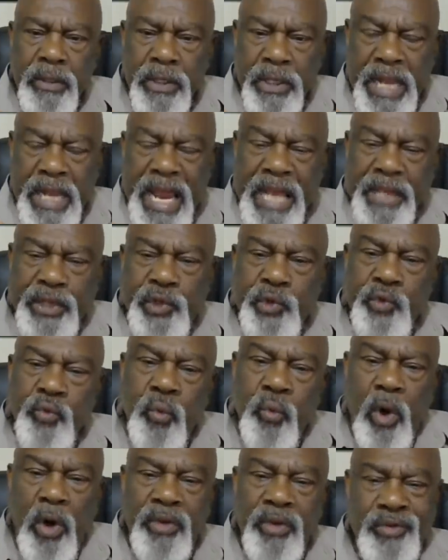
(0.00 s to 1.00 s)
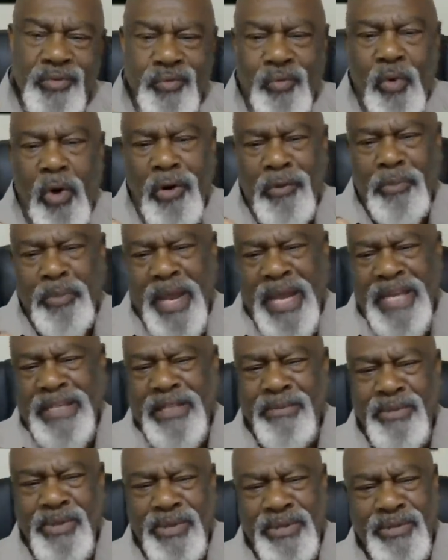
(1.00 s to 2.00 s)
And as you walk
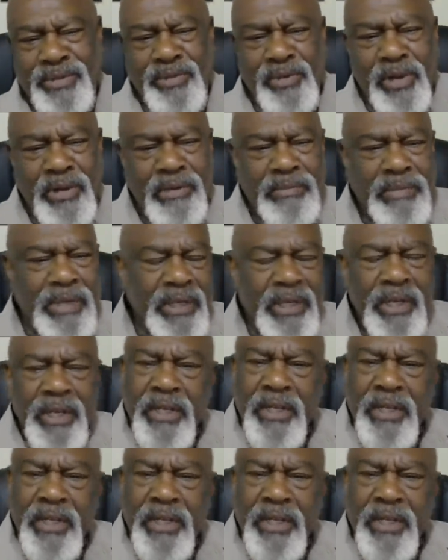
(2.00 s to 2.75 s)
past him, you drunk, man.